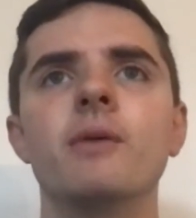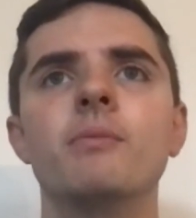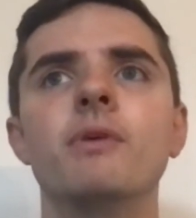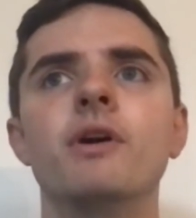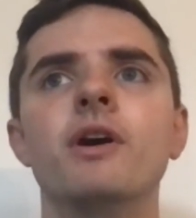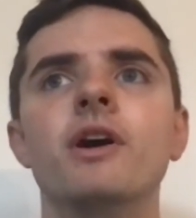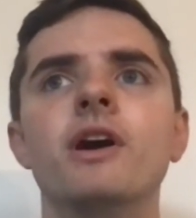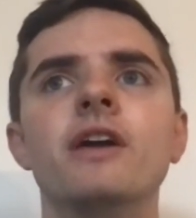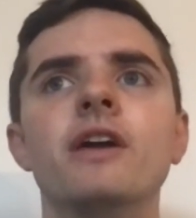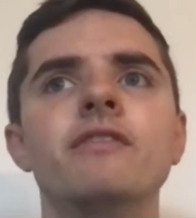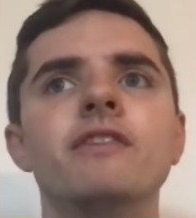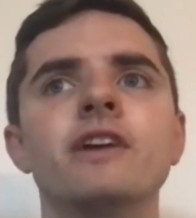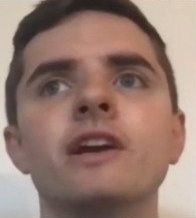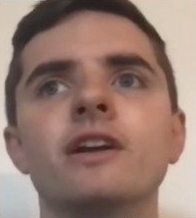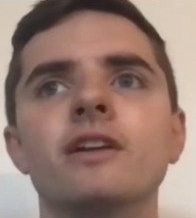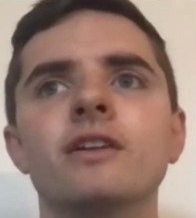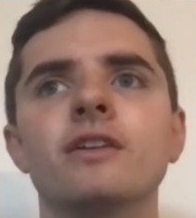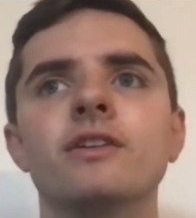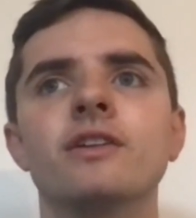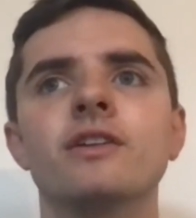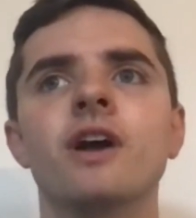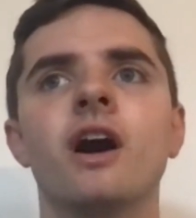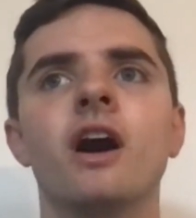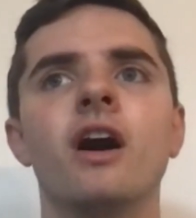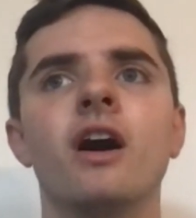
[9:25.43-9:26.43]
But if
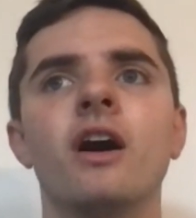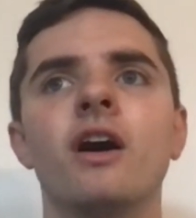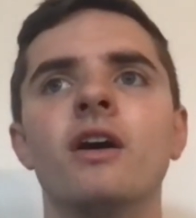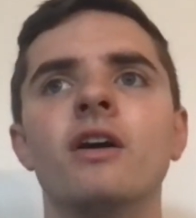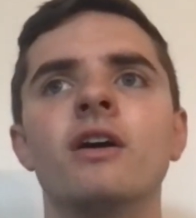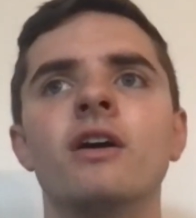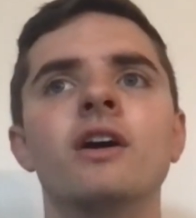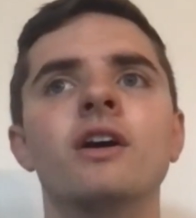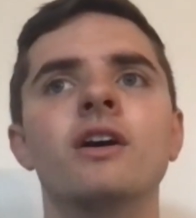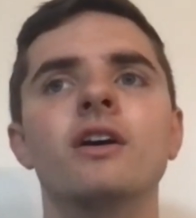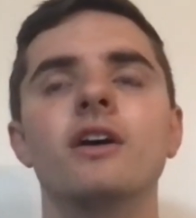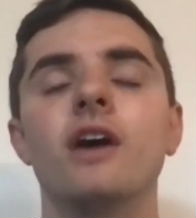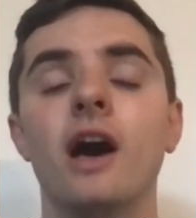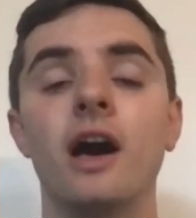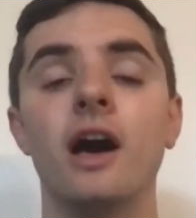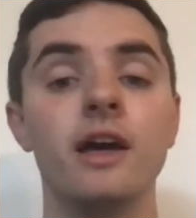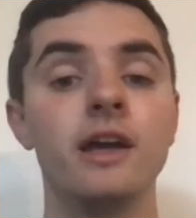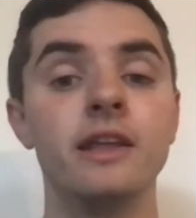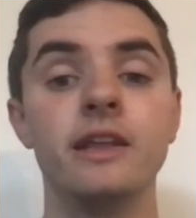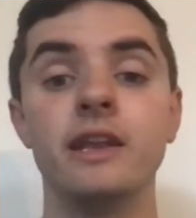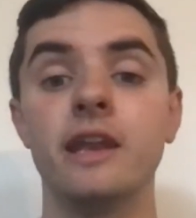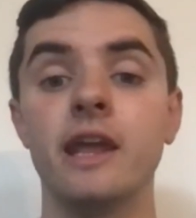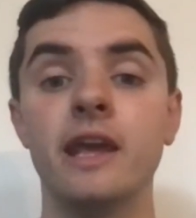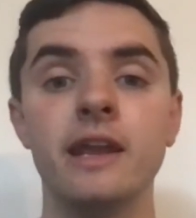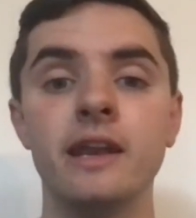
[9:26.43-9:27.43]
England are
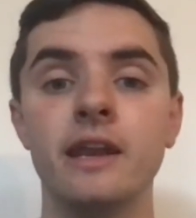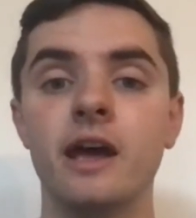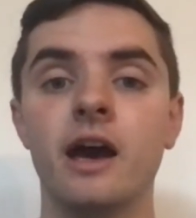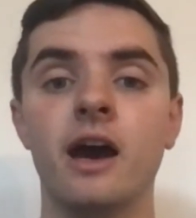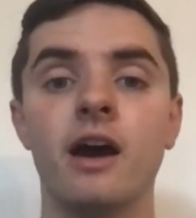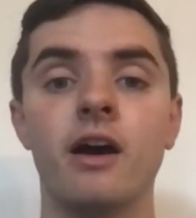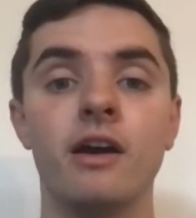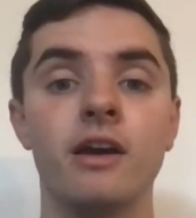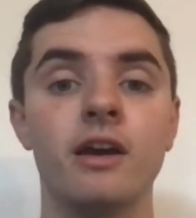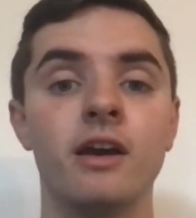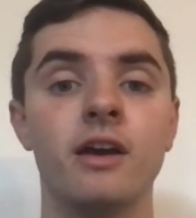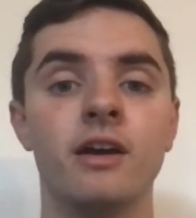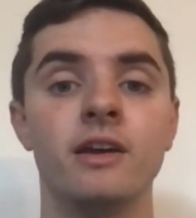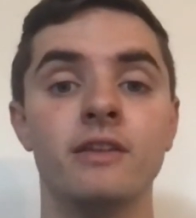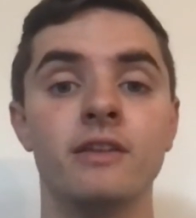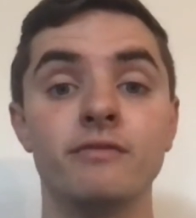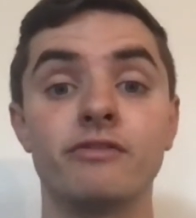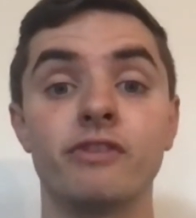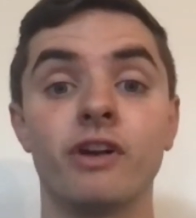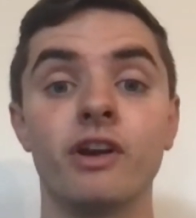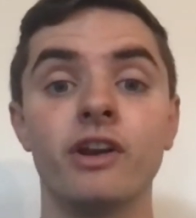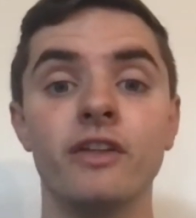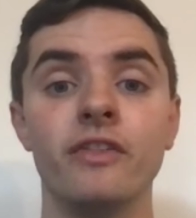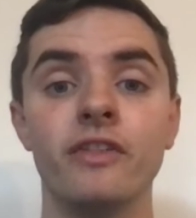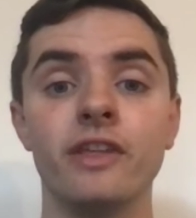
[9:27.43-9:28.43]
in
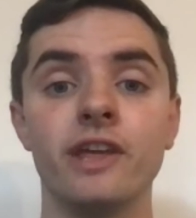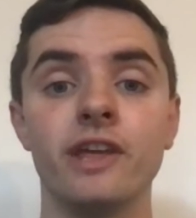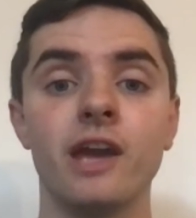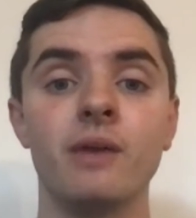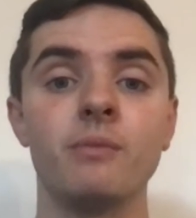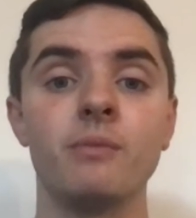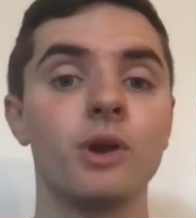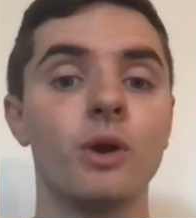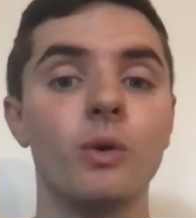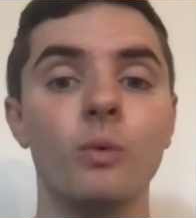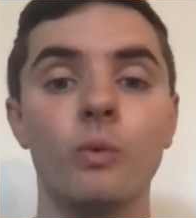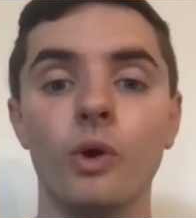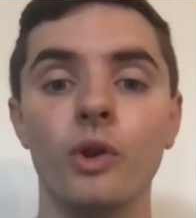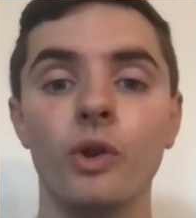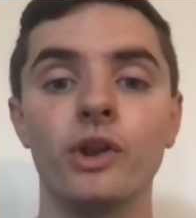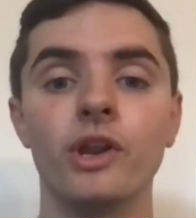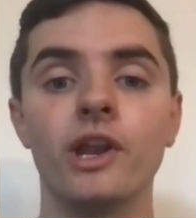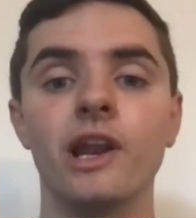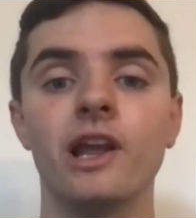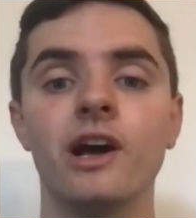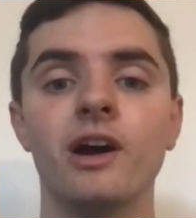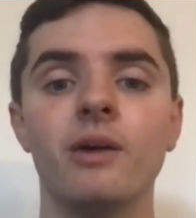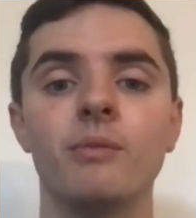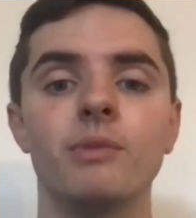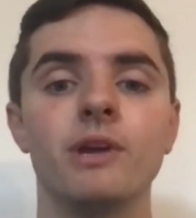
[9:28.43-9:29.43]
front in the game, go
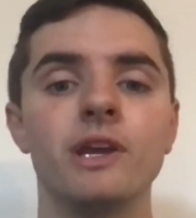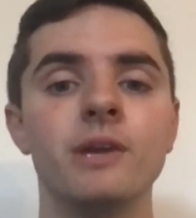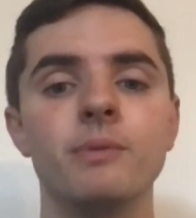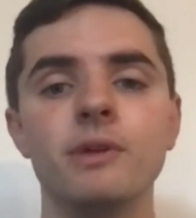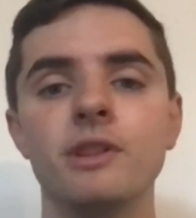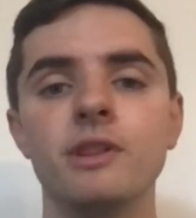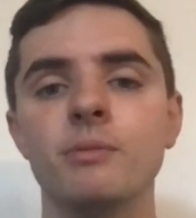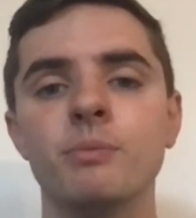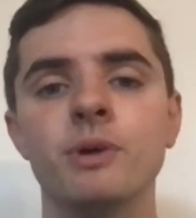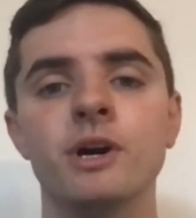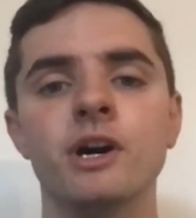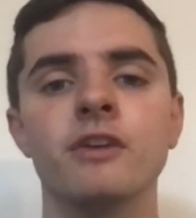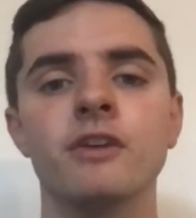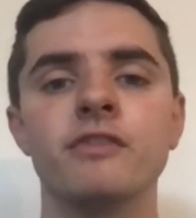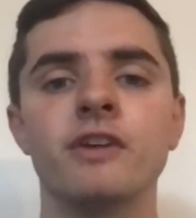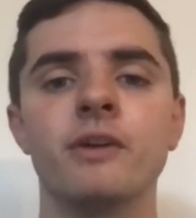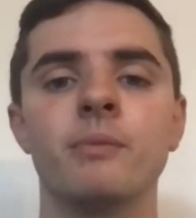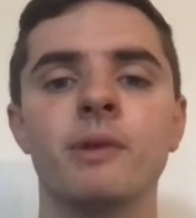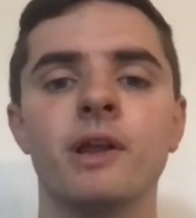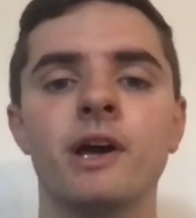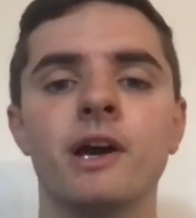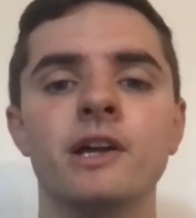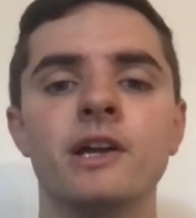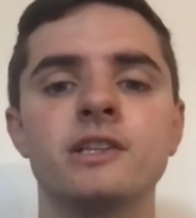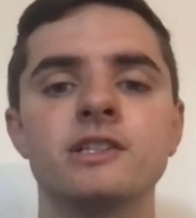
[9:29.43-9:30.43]
1-0 up, he'd be the perfect
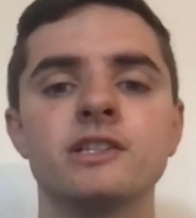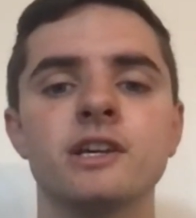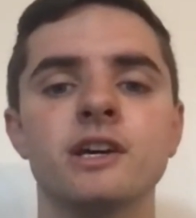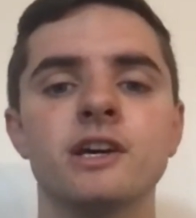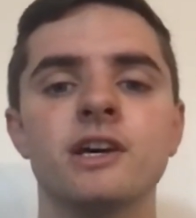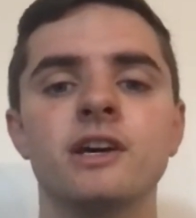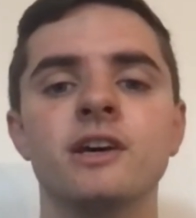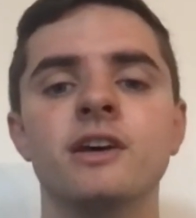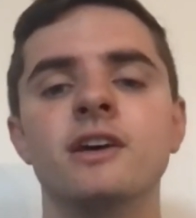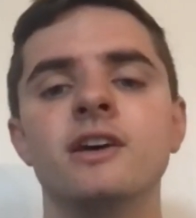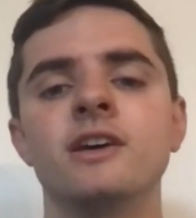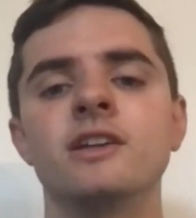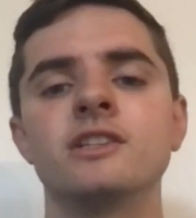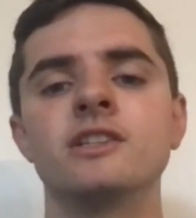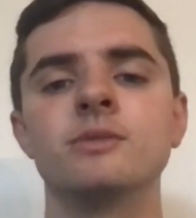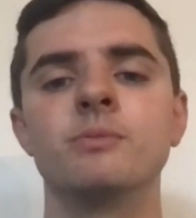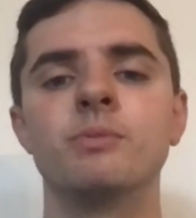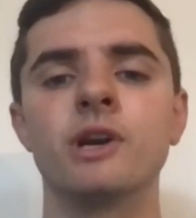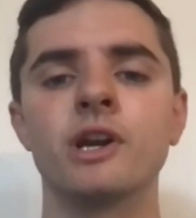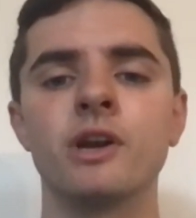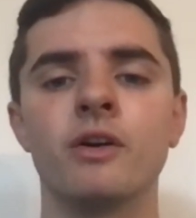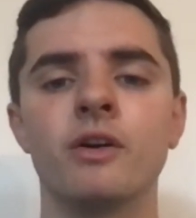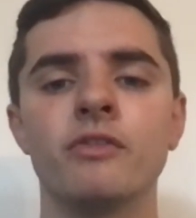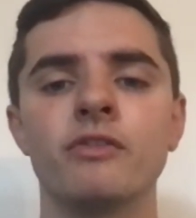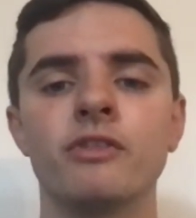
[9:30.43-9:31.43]
player to
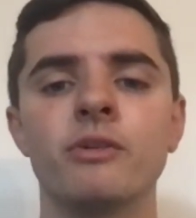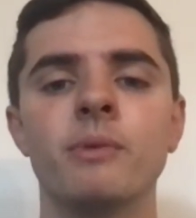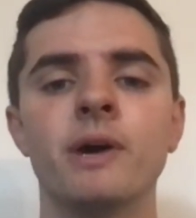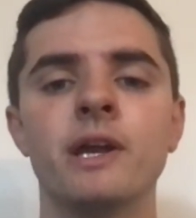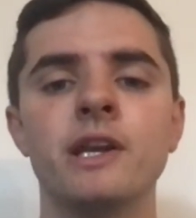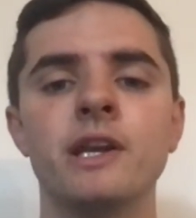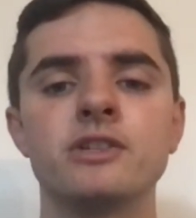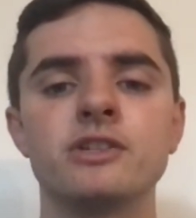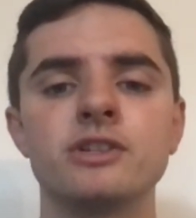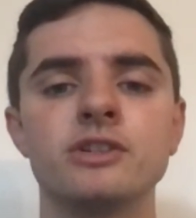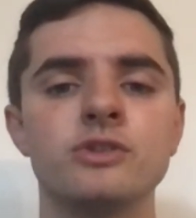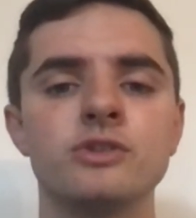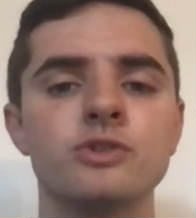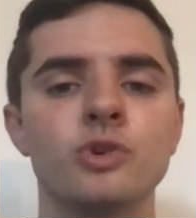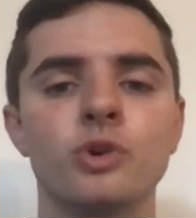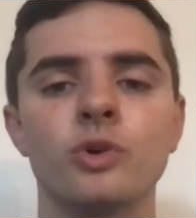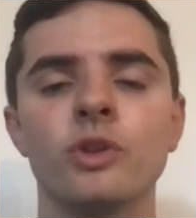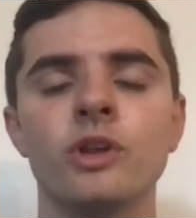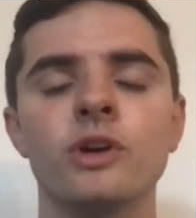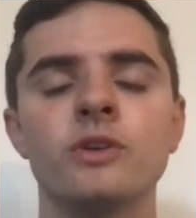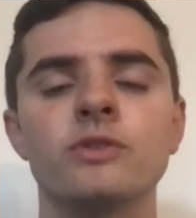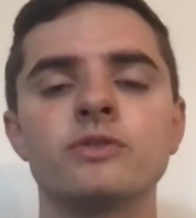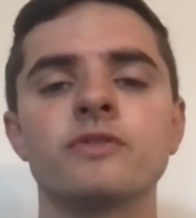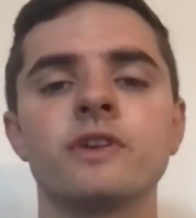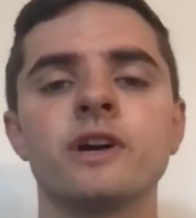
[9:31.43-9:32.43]
bring off the bench and draw
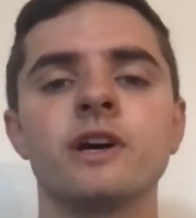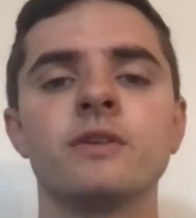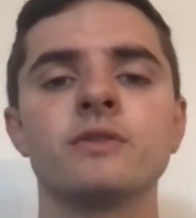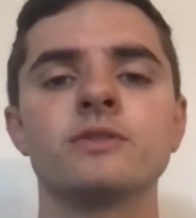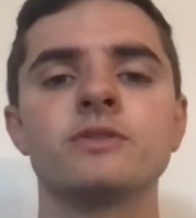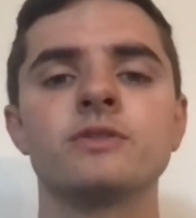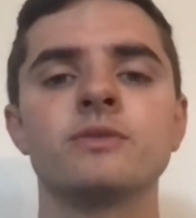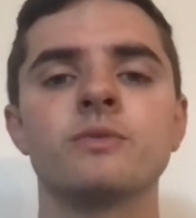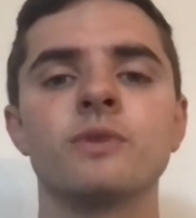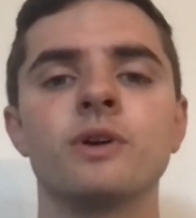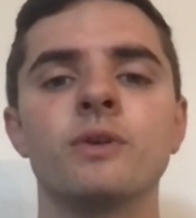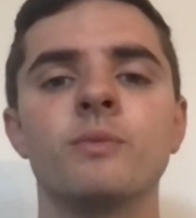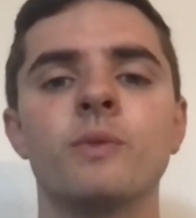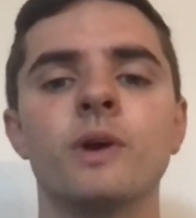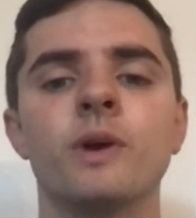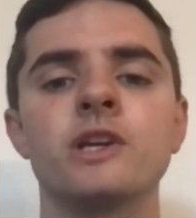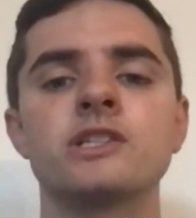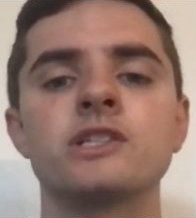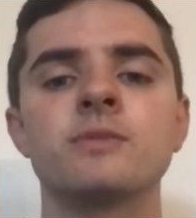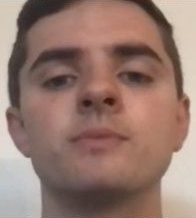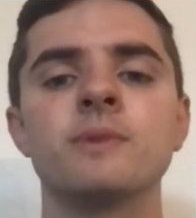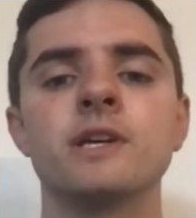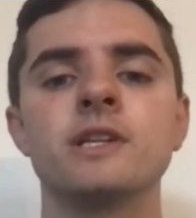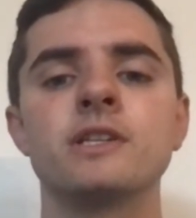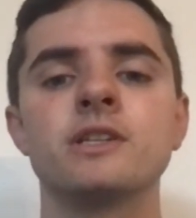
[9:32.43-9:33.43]
those fouls and
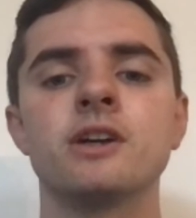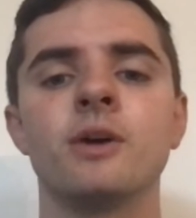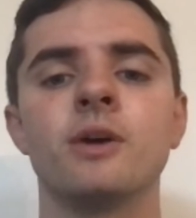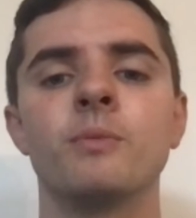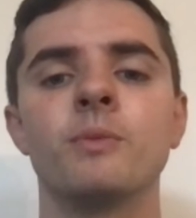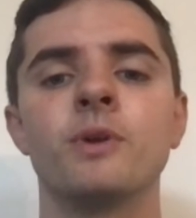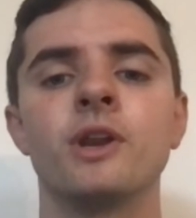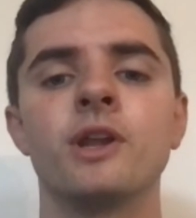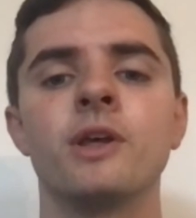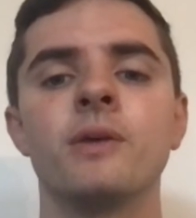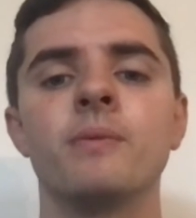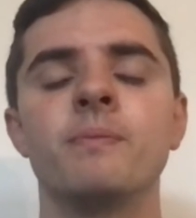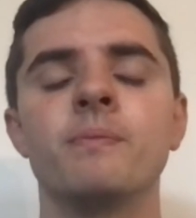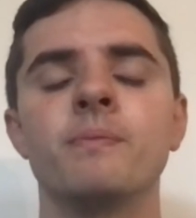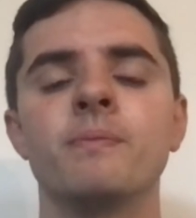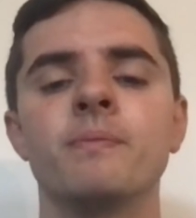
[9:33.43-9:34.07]
waste a bit of time, wouldn't he?